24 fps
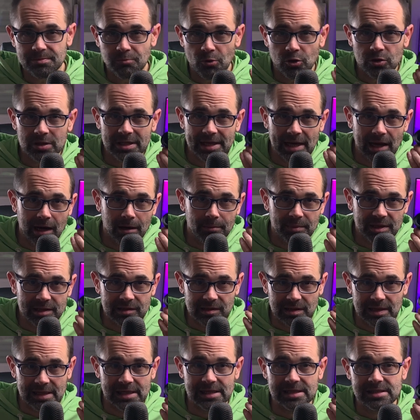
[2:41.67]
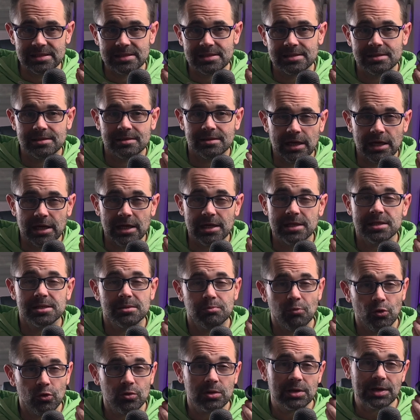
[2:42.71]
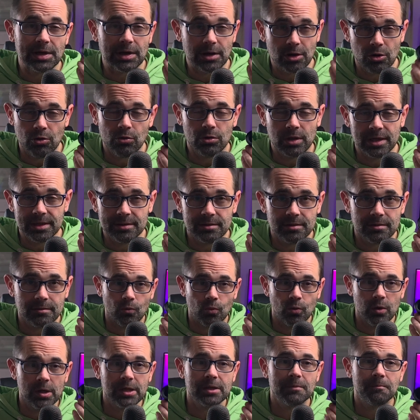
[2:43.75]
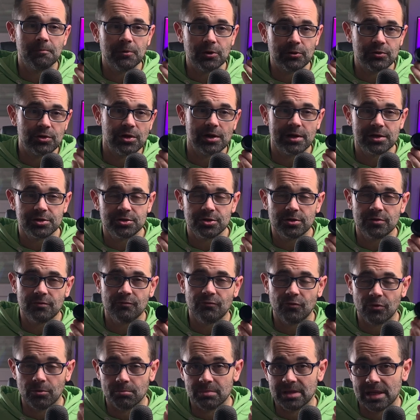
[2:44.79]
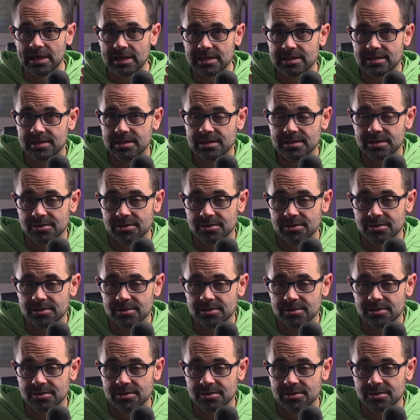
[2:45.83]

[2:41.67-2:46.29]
multi-element lens is multi-coated with protection from dust and